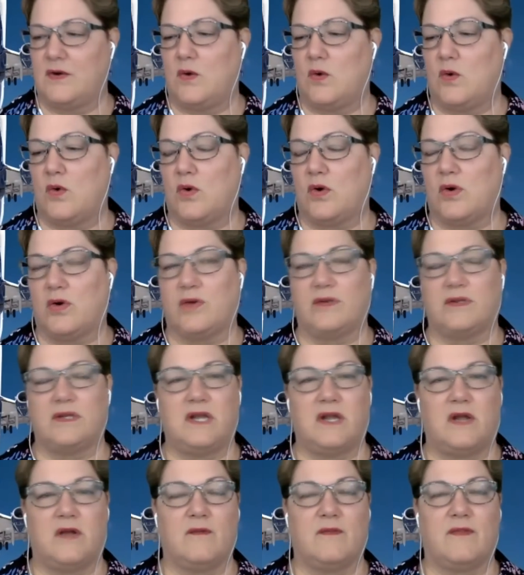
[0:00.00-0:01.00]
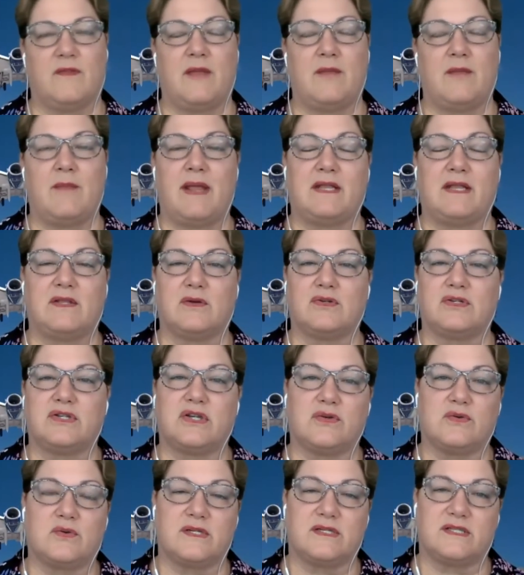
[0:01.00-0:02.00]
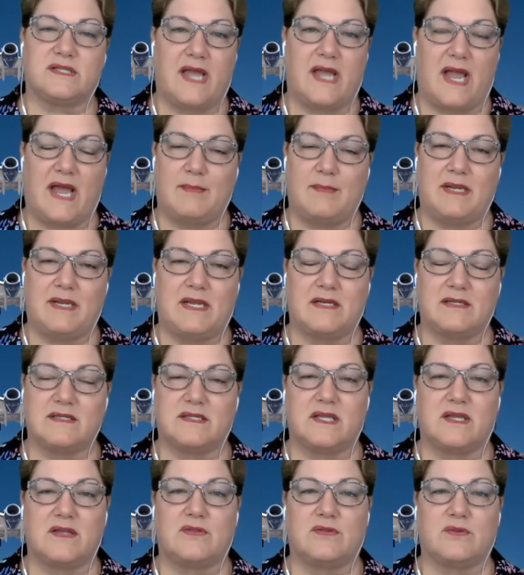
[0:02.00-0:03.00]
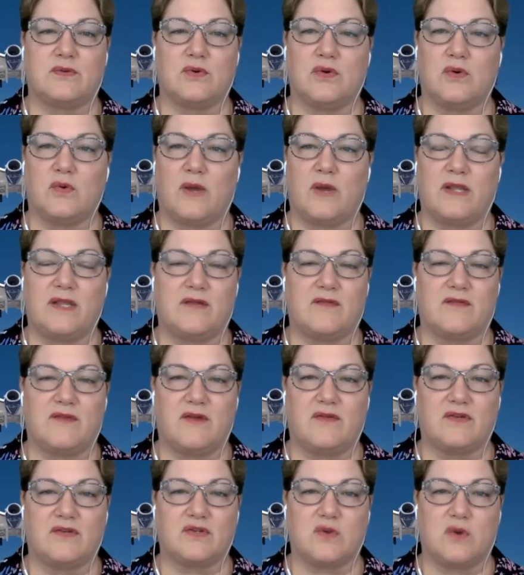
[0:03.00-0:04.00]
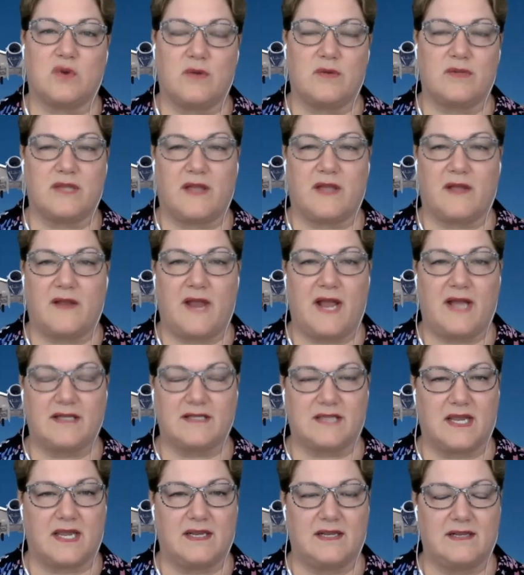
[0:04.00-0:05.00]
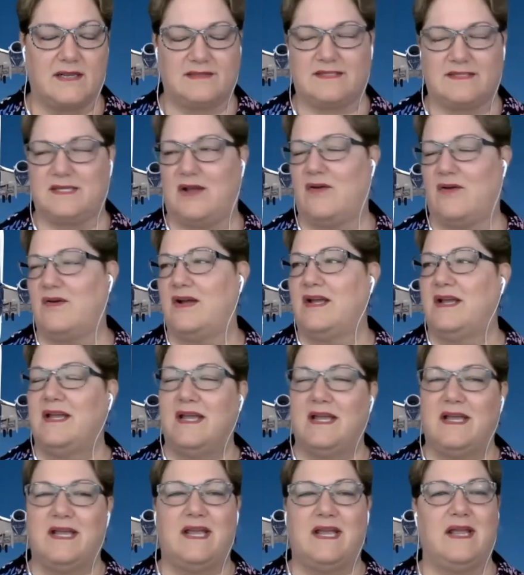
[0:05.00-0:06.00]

or you know they make their children sad because they threw away their favorite toy without asking so yeah.